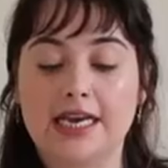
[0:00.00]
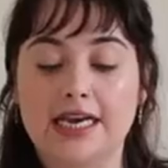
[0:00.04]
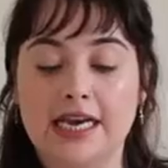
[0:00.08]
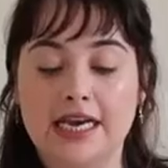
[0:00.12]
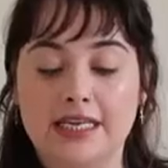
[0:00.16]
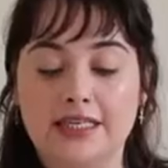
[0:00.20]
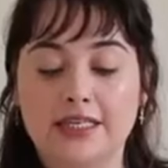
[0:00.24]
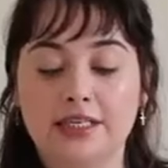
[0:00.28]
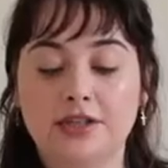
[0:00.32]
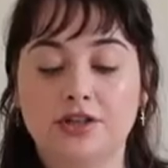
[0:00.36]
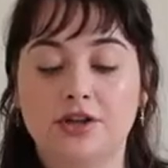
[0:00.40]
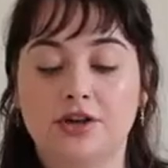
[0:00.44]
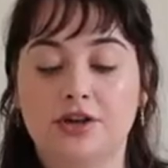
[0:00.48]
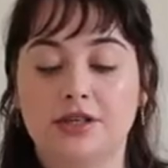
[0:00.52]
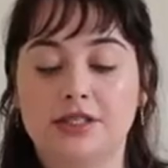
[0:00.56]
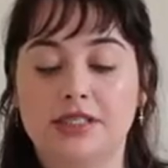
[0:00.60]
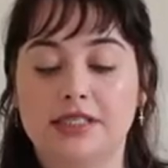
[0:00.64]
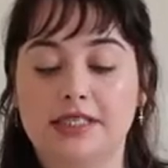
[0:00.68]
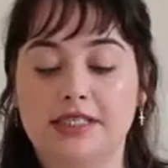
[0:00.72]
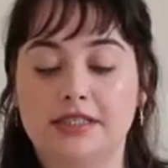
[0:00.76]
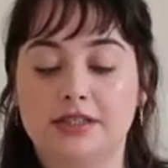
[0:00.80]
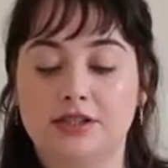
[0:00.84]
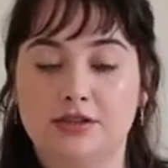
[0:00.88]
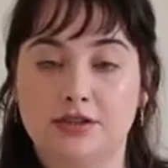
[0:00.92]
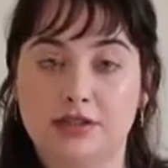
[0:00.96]
a
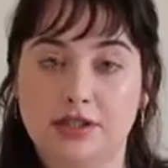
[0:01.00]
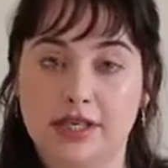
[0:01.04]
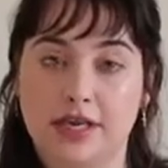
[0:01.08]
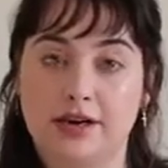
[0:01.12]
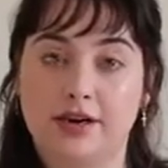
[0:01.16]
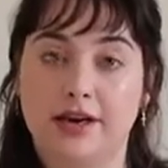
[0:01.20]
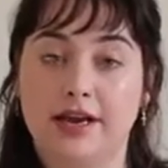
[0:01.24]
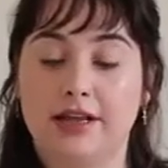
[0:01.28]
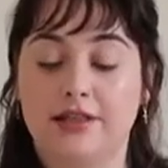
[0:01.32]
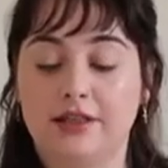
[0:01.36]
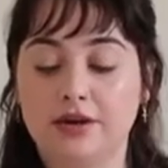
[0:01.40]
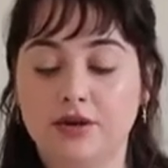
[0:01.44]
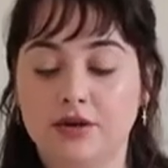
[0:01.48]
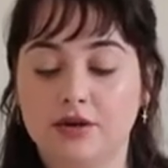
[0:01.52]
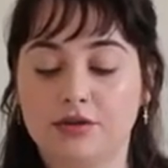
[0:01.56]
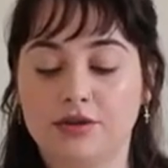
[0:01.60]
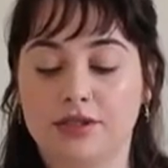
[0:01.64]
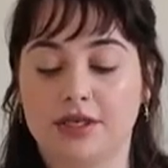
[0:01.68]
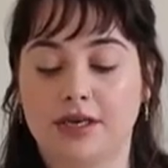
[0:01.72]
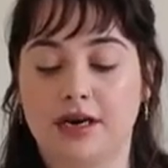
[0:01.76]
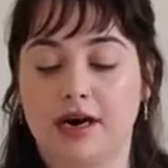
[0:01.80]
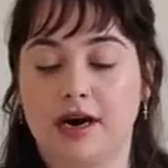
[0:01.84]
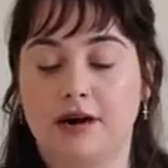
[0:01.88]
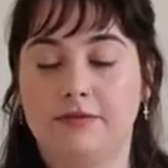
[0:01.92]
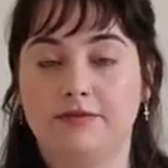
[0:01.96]
1936 newsletter in the
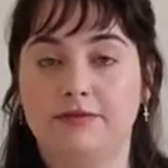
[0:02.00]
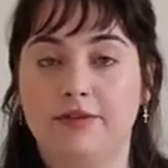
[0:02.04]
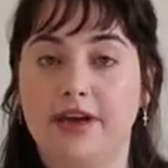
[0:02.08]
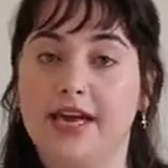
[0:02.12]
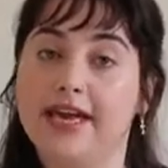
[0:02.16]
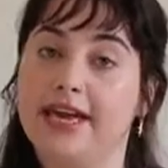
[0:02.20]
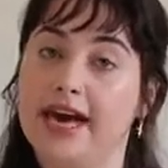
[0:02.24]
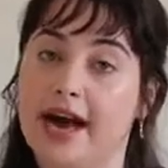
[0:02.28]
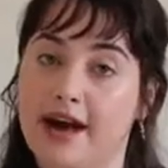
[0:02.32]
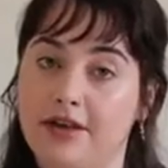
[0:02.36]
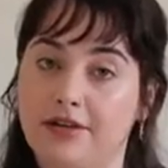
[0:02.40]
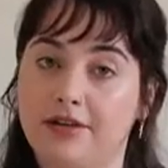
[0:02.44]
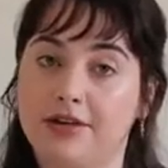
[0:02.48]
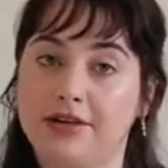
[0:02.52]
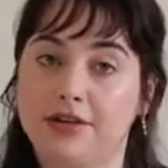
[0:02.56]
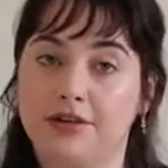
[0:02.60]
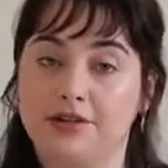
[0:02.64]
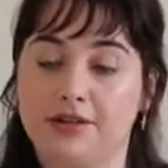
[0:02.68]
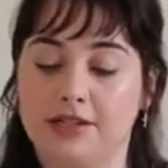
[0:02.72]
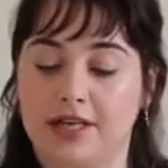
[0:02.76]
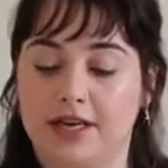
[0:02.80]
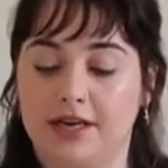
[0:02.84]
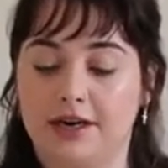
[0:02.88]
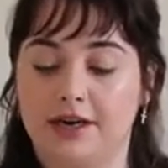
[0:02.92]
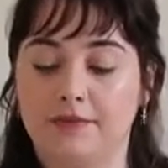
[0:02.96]
Kulturkampf, a Catholic
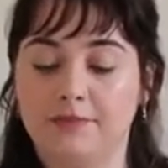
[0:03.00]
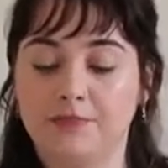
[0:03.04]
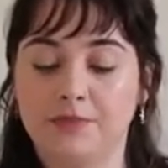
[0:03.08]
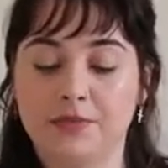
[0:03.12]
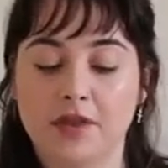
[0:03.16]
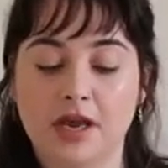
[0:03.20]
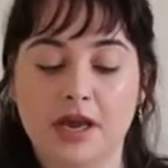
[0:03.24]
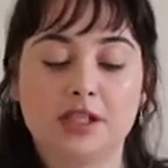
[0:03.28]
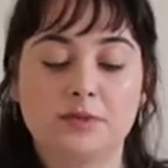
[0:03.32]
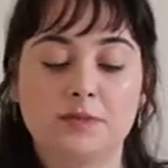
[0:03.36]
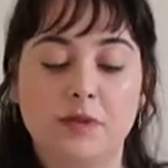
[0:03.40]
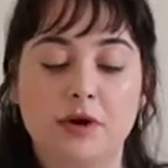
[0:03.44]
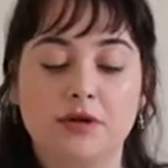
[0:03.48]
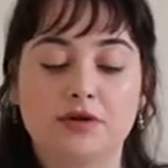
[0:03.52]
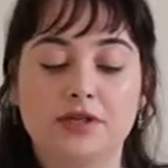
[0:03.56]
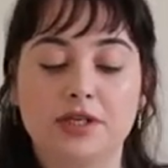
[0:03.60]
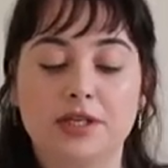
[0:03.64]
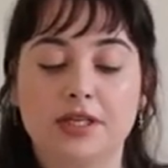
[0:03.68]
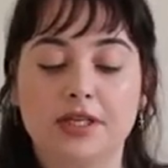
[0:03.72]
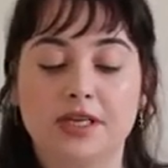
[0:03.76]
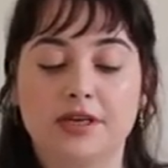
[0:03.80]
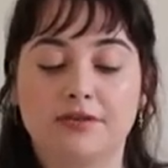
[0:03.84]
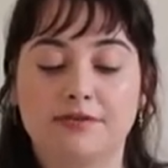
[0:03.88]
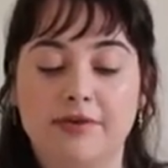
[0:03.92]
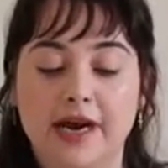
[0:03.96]
newsletter, spoke to
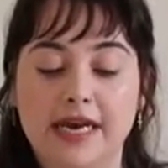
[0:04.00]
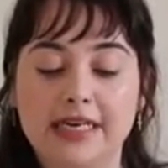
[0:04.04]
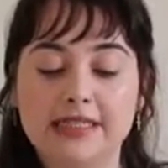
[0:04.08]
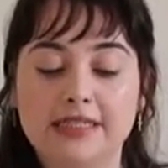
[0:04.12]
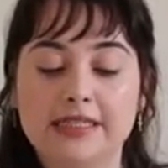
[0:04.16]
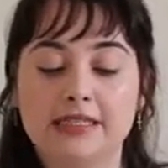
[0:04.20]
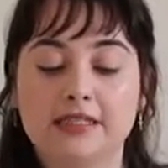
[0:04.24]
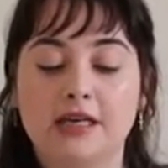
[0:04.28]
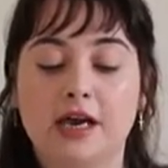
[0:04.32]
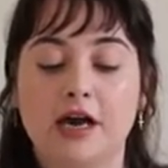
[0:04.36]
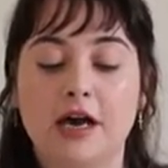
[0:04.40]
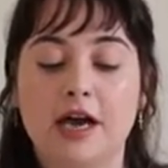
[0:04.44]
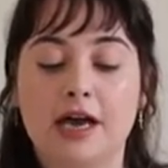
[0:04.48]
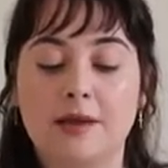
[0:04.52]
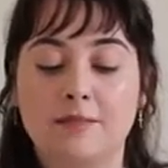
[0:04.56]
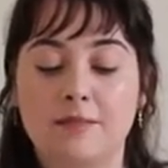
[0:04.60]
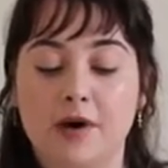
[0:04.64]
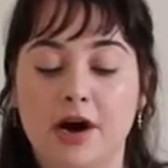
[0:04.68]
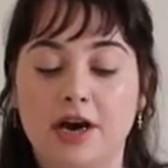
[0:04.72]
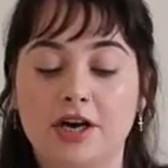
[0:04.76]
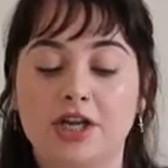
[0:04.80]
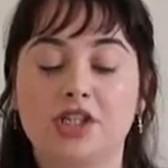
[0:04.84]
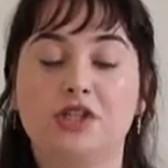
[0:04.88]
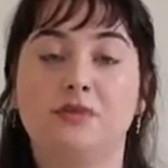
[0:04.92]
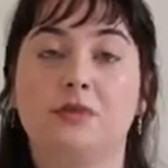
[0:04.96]
the arrests and
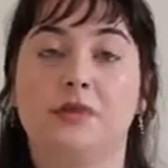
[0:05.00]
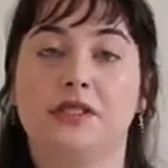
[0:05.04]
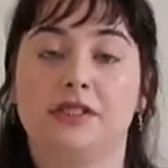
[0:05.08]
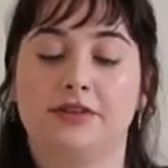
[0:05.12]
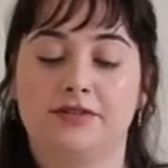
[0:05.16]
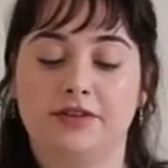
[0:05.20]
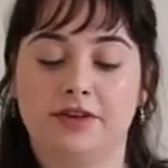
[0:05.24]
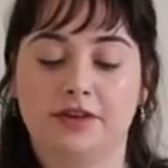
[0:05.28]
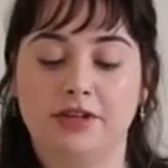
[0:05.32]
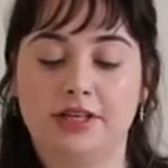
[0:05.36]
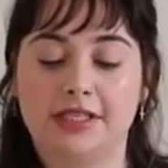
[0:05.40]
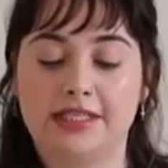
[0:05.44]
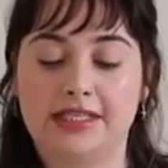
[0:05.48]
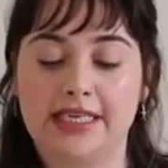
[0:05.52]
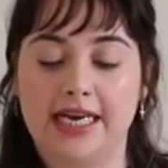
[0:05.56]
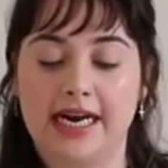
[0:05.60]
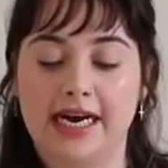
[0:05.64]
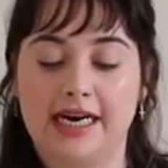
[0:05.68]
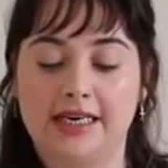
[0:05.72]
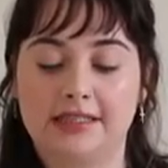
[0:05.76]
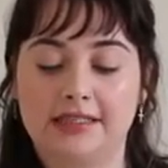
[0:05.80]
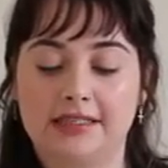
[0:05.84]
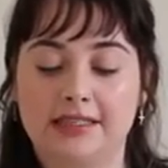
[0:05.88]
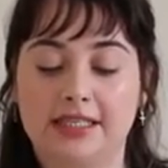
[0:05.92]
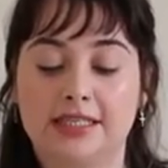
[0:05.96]
punishments of
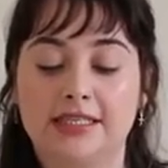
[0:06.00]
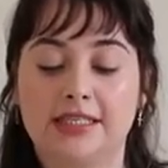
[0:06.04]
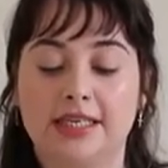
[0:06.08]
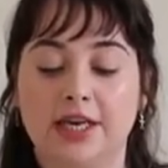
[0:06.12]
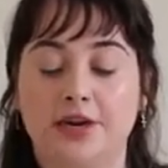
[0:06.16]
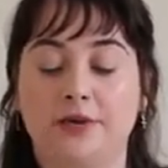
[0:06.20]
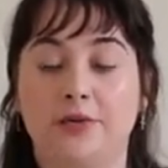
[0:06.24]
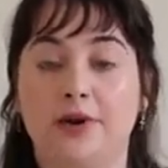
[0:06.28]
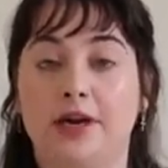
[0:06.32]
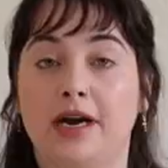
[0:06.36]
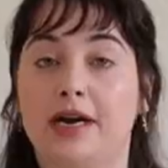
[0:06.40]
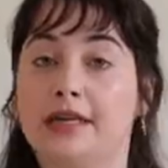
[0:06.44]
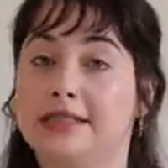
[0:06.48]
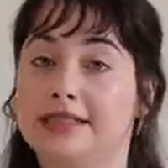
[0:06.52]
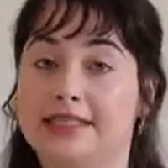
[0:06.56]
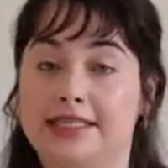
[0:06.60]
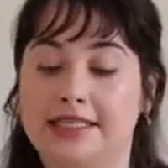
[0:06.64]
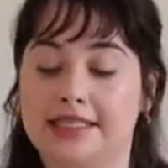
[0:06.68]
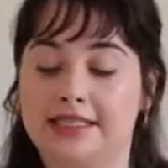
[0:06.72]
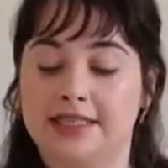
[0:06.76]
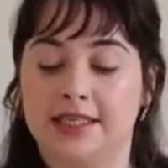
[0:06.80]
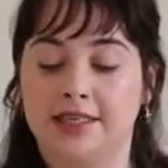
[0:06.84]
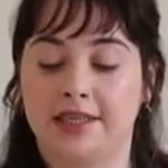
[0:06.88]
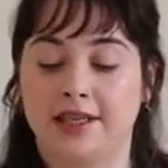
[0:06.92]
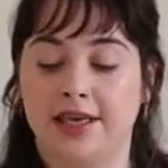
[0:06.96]
ecclesiastics continuing
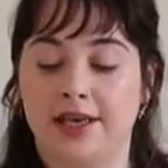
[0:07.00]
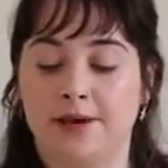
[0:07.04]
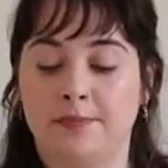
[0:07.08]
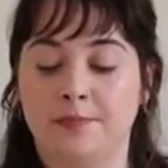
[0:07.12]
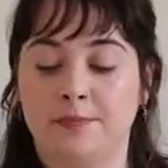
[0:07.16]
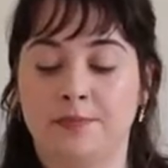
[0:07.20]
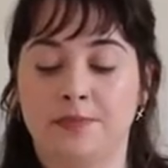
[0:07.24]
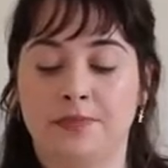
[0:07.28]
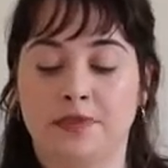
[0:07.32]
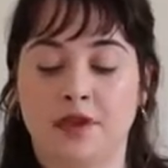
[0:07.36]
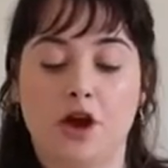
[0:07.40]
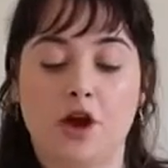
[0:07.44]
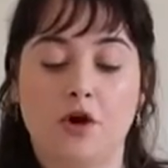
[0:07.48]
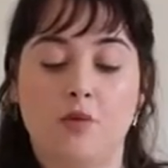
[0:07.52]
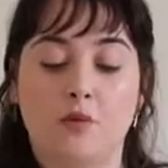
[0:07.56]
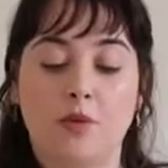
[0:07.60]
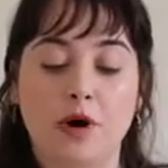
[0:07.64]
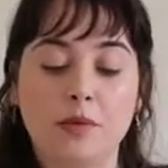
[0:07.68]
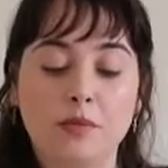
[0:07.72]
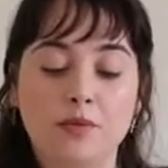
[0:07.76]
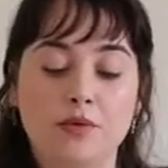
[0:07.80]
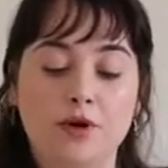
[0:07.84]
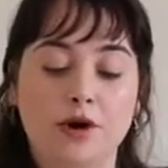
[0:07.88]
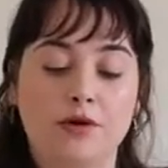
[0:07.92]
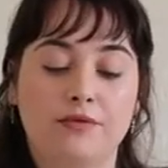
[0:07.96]
unceasingly.
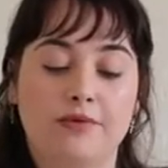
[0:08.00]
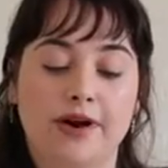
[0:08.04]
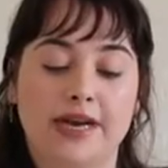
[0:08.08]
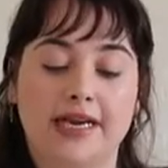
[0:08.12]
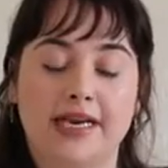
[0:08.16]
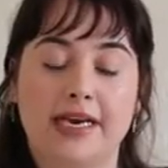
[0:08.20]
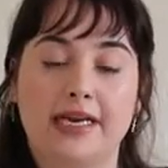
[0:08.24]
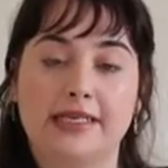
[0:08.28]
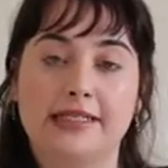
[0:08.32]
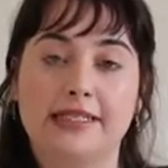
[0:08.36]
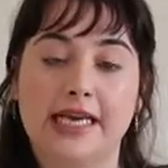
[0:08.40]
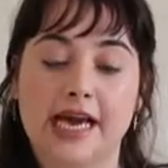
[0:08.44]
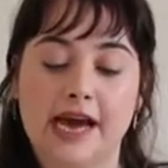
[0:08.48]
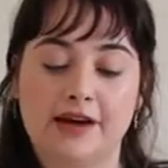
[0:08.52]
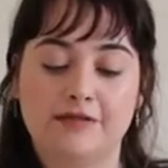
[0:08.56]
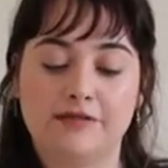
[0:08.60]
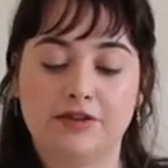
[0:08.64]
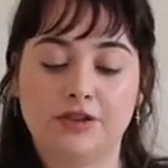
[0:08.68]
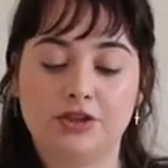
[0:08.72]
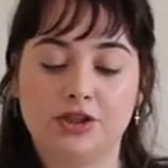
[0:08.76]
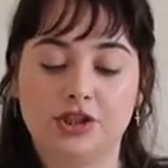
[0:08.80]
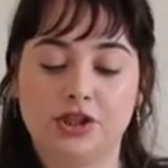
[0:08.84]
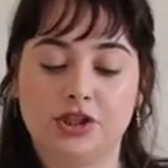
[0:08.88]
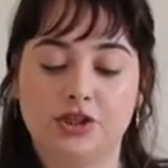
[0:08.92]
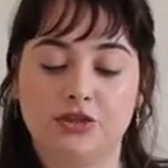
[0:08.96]
One point recognized the
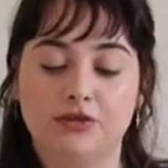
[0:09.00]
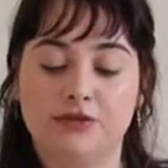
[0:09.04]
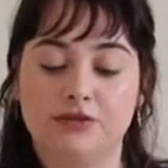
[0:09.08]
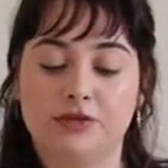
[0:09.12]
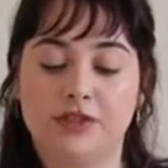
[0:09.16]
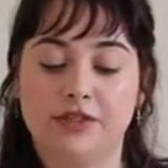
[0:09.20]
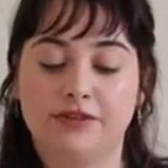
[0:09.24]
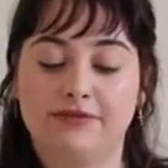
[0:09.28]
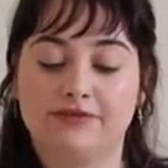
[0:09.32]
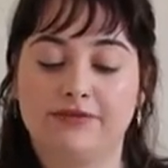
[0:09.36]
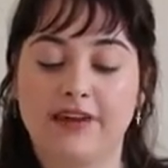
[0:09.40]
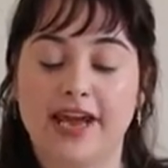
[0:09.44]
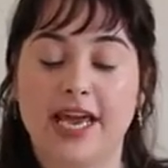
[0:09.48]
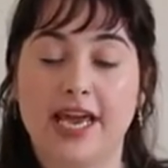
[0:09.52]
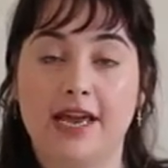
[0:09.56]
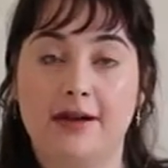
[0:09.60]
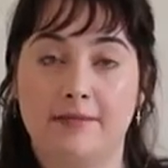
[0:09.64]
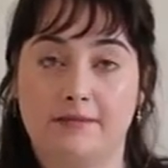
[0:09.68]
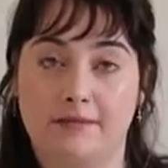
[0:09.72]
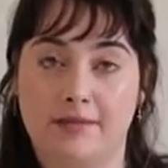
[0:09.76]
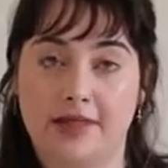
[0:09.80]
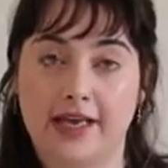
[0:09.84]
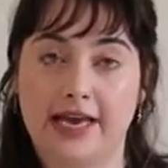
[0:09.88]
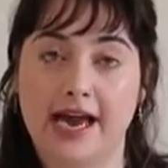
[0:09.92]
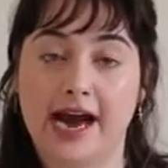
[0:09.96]
efforts to
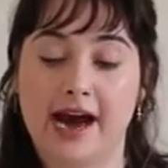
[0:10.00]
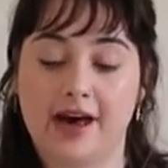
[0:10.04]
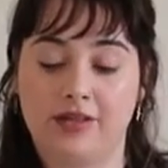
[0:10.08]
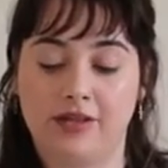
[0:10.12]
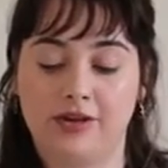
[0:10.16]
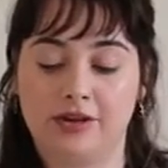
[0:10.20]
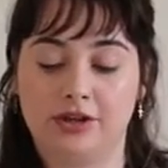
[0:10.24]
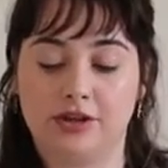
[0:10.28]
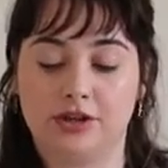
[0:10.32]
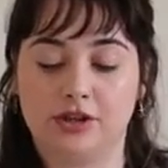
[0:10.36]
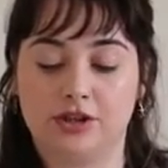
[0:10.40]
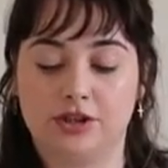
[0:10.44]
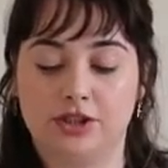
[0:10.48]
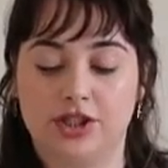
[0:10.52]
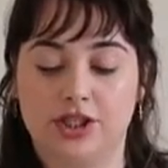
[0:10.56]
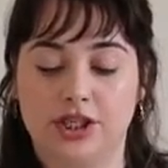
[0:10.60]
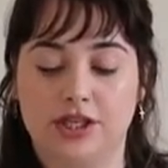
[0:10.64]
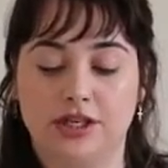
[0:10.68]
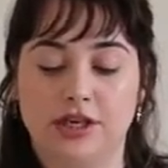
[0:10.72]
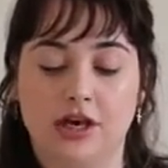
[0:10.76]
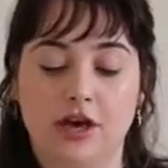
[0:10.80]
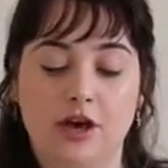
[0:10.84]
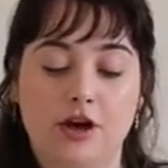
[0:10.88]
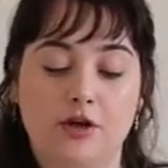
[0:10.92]
defame the Catholic clergy